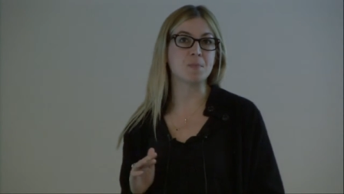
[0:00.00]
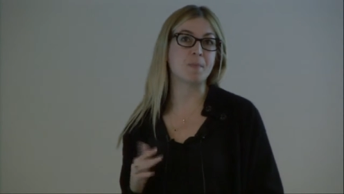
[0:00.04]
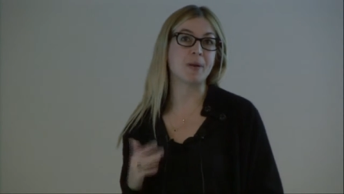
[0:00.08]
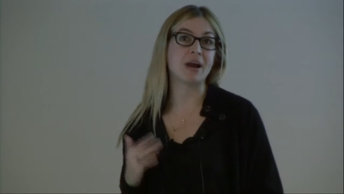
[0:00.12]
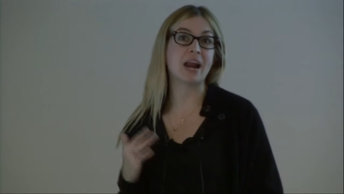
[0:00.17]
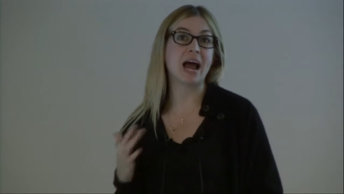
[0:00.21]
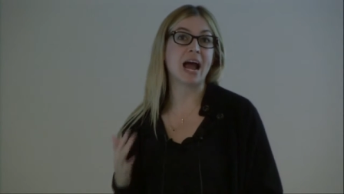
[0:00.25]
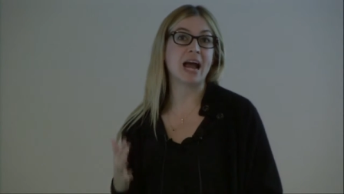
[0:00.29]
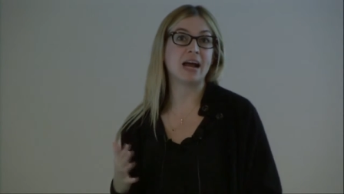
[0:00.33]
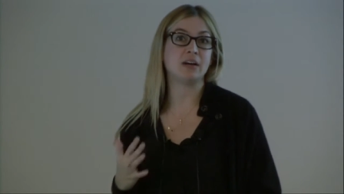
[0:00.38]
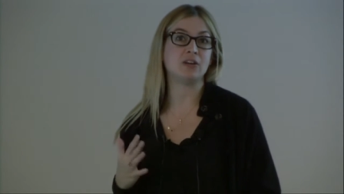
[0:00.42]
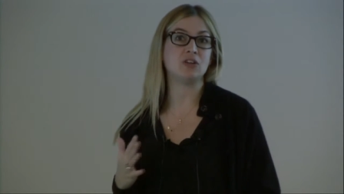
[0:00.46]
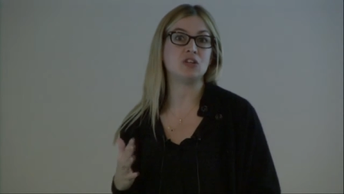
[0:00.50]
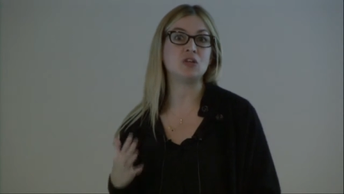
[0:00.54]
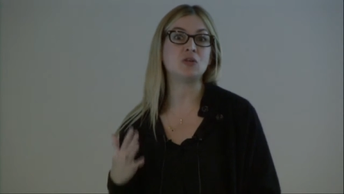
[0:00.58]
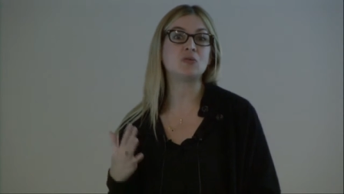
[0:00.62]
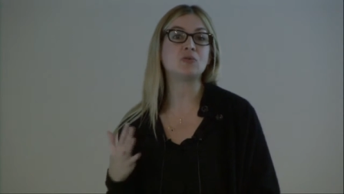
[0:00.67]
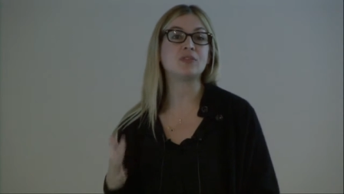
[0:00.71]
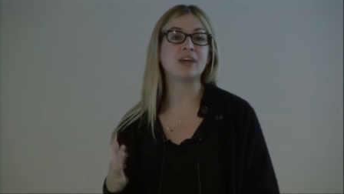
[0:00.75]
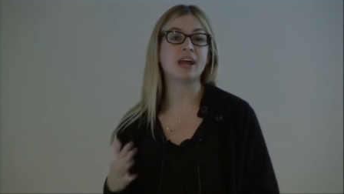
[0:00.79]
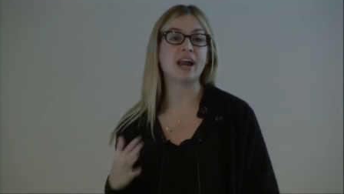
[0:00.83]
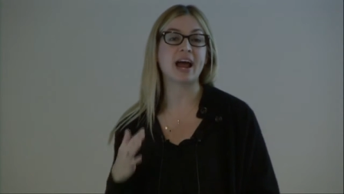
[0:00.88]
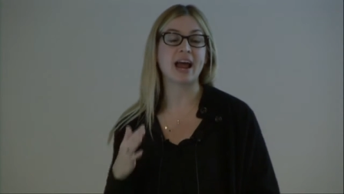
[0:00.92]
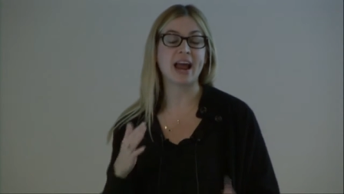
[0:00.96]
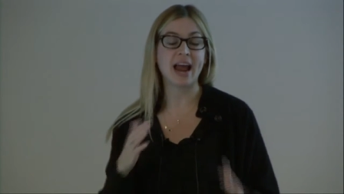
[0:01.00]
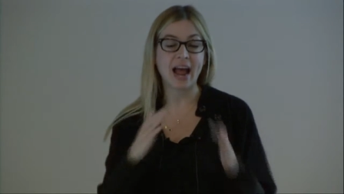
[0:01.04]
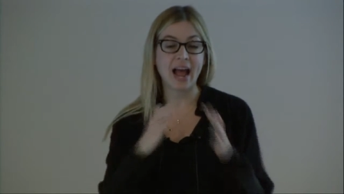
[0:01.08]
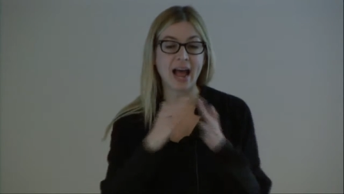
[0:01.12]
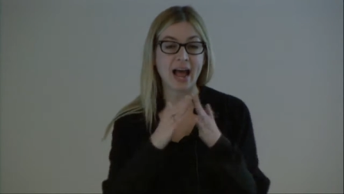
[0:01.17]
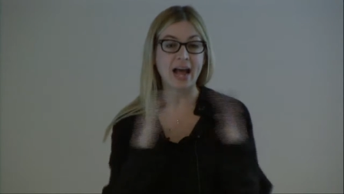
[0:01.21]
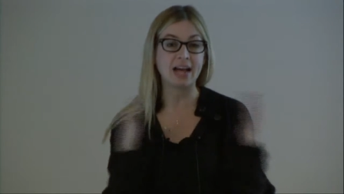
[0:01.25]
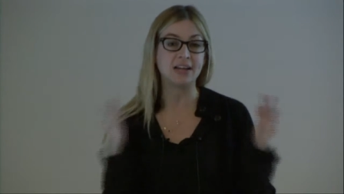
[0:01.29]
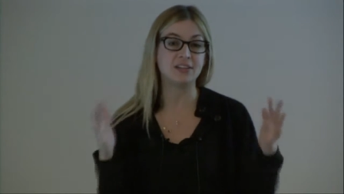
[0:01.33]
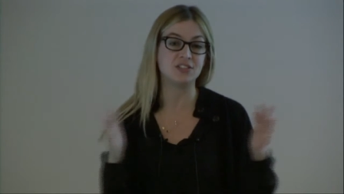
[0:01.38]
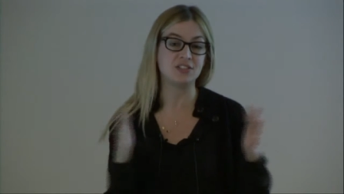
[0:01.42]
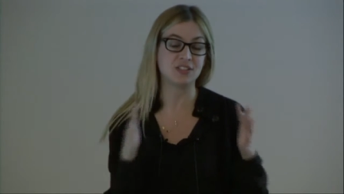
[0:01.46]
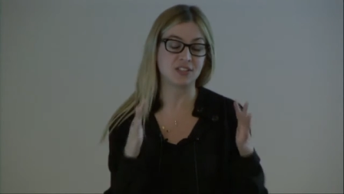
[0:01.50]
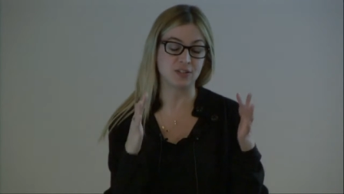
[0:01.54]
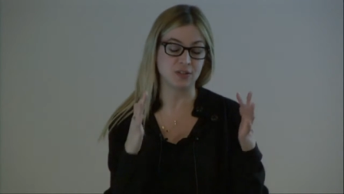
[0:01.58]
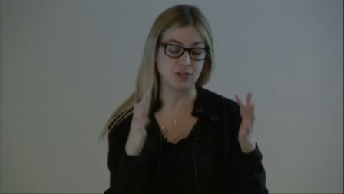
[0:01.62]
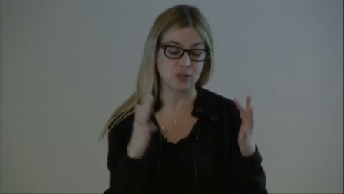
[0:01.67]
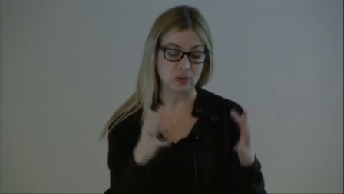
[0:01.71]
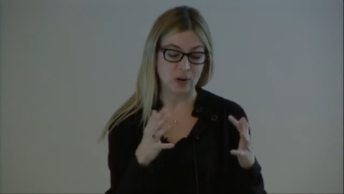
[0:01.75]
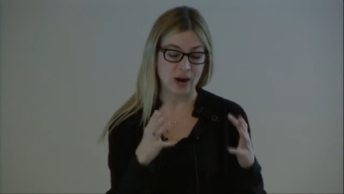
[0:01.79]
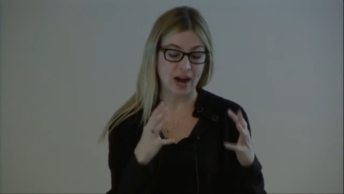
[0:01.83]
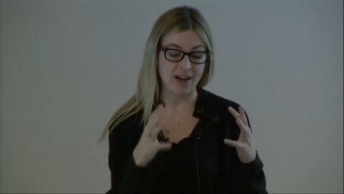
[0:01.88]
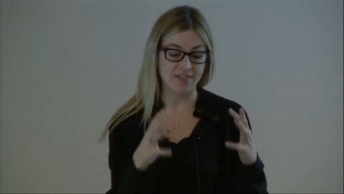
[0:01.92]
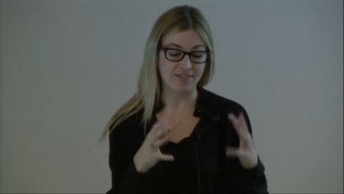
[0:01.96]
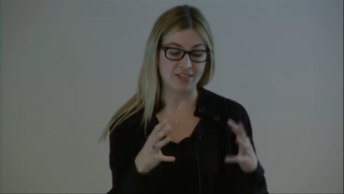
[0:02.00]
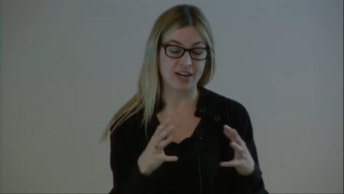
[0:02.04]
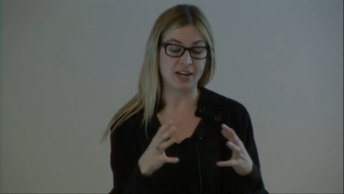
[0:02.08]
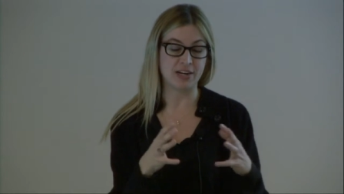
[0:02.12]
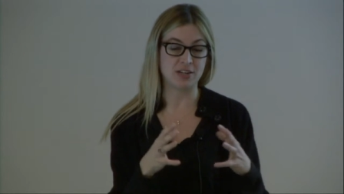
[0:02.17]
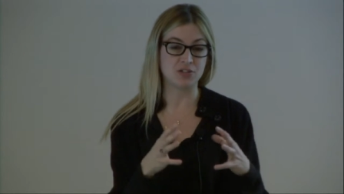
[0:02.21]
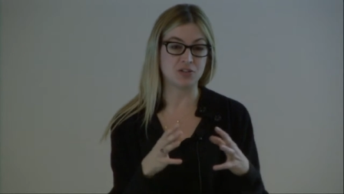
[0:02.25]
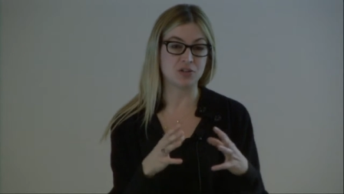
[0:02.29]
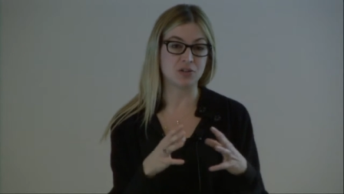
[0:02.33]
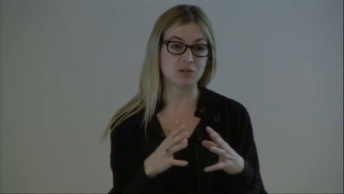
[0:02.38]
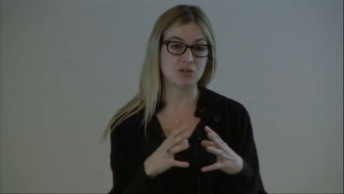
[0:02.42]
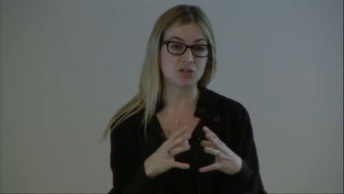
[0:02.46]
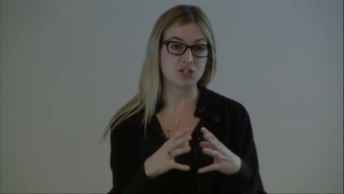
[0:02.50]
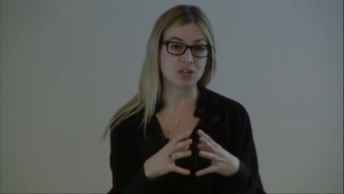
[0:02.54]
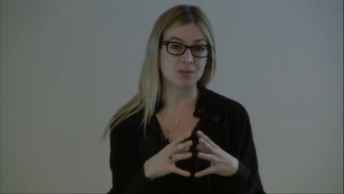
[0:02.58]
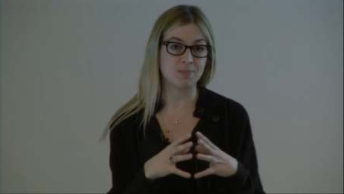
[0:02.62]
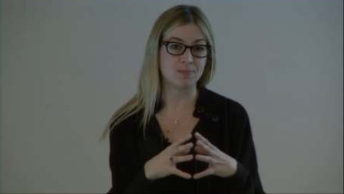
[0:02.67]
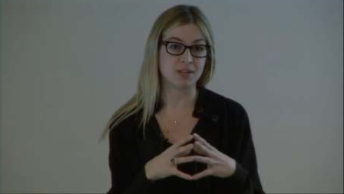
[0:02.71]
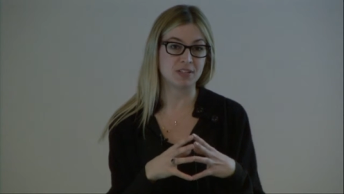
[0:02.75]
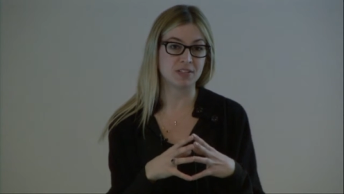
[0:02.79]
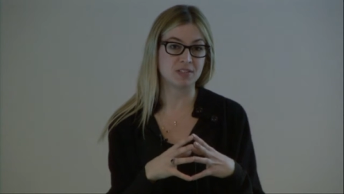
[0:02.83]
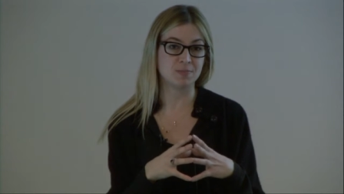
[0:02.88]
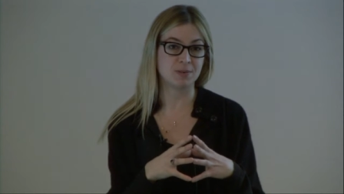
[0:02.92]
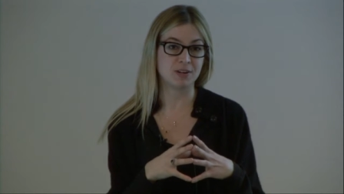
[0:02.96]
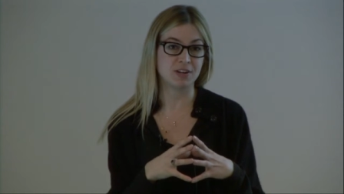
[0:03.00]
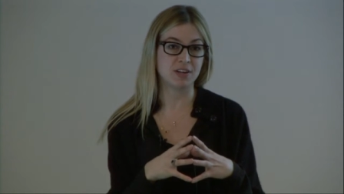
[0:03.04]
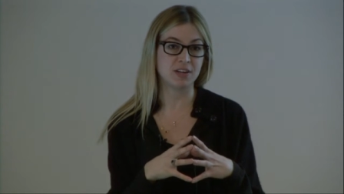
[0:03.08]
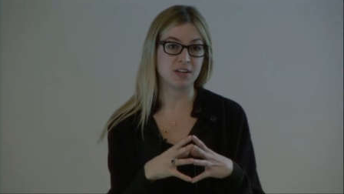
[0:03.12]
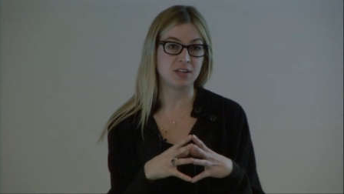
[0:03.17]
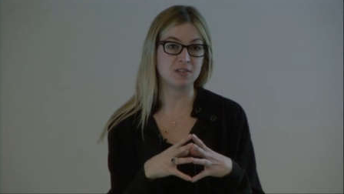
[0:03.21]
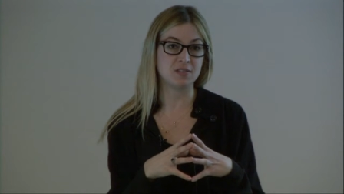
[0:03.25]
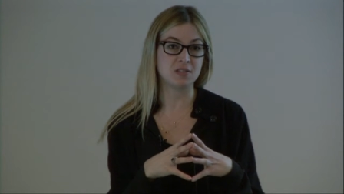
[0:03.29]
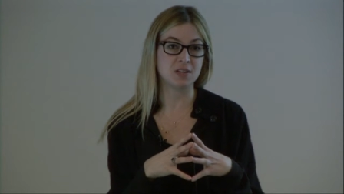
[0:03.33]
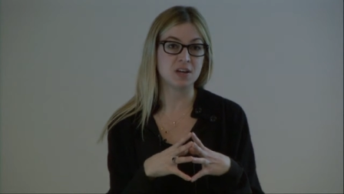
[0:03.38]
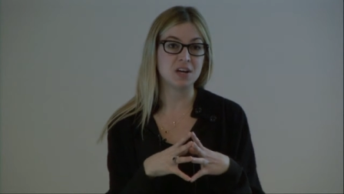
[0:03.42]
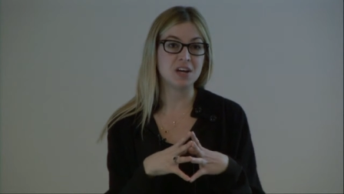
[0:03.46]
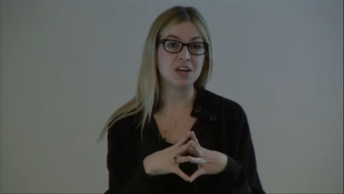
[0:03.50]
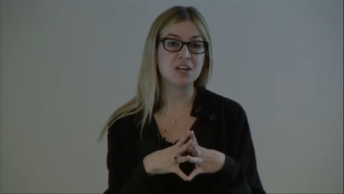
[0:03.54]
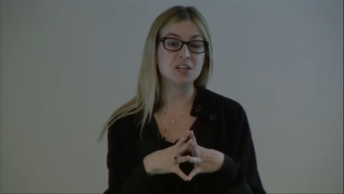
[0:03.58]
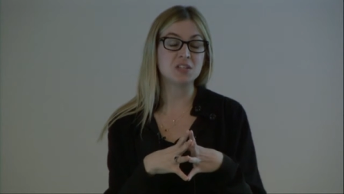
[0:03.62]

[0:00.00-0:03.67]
but I knew that I had to have that internship experience.